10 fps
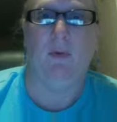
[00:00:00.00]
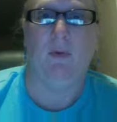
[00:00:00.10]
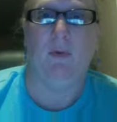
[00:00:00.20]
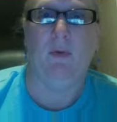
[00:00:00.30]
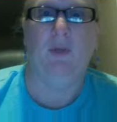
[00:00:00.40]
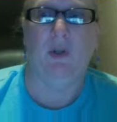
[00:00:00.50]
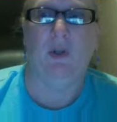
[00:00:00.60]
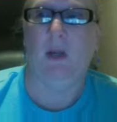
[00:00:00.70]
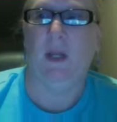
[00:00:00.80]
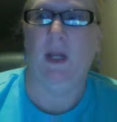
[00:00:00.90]
will
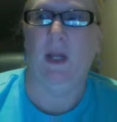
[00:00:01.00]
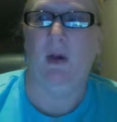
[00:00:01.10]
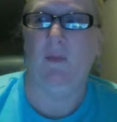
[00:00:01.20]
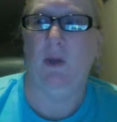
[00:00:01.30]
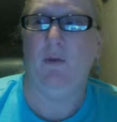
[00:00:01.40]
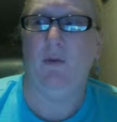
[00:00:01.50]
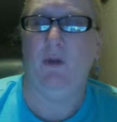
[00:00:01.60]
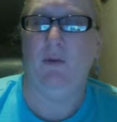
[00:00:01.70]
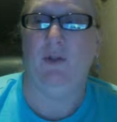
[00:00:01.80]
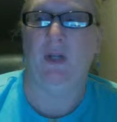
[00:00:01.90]
certainly help you
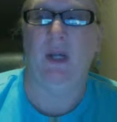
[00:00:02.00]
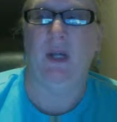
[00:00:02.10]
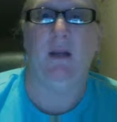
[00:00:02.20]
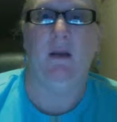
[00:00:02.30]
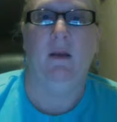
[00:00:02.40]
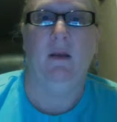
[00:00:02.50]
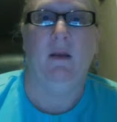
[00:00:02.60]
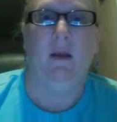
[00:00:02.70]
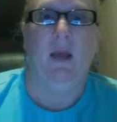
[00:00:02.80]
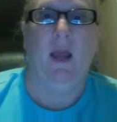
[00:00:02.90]
understand
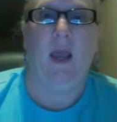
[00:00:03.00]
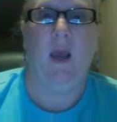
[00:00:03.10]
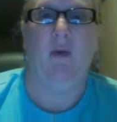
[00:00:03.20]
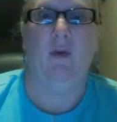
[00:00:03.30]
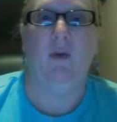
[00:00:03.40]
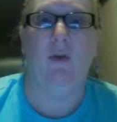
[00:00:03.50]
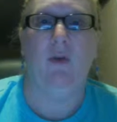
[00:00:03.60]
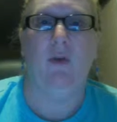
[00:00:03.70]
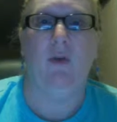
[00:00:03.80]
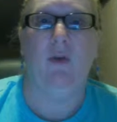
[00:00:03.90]
how you
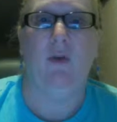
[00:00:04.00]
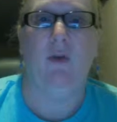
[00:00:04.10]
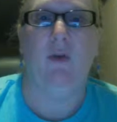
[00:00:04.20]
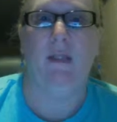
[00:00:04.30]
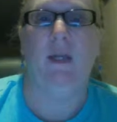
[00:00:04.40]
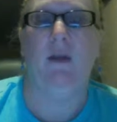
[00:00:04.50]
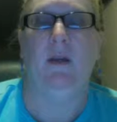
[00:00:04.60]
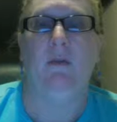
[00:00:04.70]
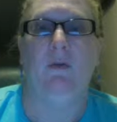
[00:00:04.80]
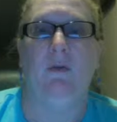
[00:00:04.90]
learn best,
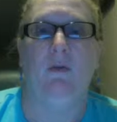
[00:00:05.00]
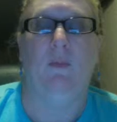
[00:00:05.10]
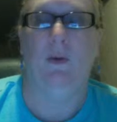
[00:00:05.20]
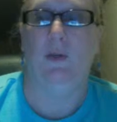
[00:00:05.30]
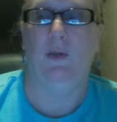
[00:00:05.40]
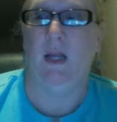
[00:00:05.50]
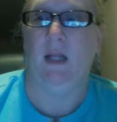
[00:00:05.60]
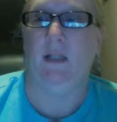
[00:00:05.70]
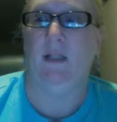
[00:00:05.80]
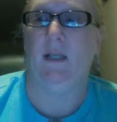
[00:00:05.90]
and your
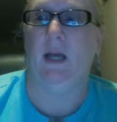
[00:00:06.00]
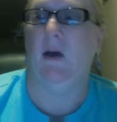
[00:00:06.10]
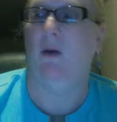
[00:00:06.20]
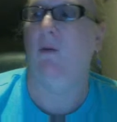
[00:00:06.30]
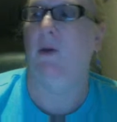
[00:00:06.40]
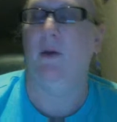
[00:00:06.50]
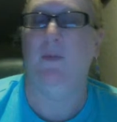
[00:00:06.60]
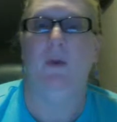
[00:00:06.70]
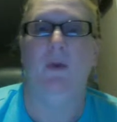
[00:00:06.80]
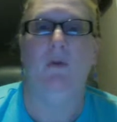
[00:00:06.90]
personality style will help
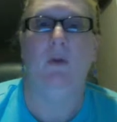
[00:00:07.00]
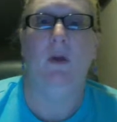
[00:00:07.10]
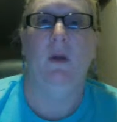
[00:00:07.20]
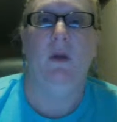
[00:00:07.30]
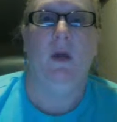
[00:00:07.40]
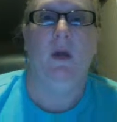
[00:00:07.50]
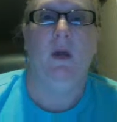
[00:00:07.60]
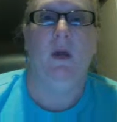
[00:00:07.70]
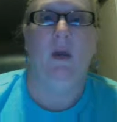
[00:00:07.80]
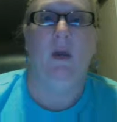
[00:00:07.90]
you
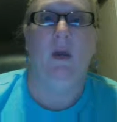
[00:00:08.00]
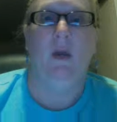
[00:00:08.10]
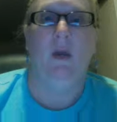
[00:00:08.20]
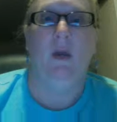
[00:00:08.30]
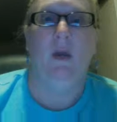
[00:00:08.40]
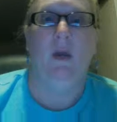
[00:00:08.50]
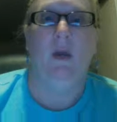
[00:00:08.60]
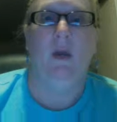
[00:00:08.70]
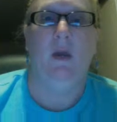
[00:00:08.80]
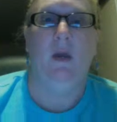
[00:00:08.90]
as you
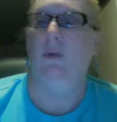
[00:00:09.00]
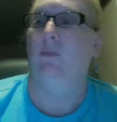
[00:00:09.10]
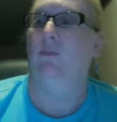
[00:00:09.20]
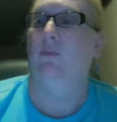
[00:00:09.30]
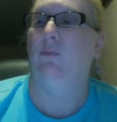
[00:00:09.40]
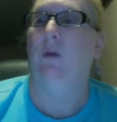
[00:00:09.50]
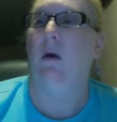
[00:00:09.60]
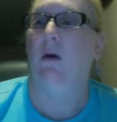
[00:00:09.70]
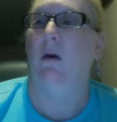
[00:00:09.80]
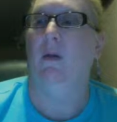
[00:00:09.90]
go through
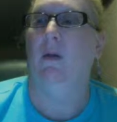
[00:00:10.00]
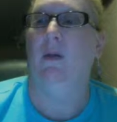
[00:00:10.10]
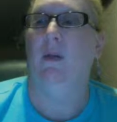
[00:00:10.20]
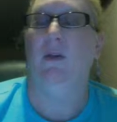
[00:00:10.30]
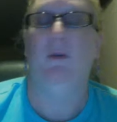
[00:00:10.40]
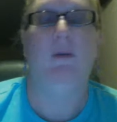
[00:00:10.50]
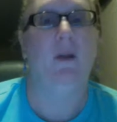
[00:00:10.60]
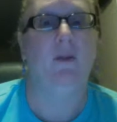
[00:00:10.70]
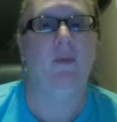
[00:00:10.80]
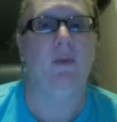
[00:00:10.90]
and
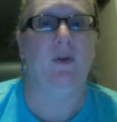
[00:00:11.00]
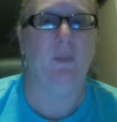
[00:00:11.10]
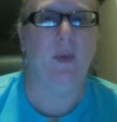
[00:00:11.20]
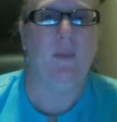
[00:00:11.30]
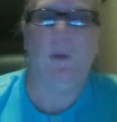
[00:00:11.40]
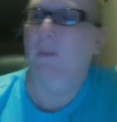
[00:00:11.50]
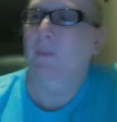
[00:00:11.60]
interact with other people.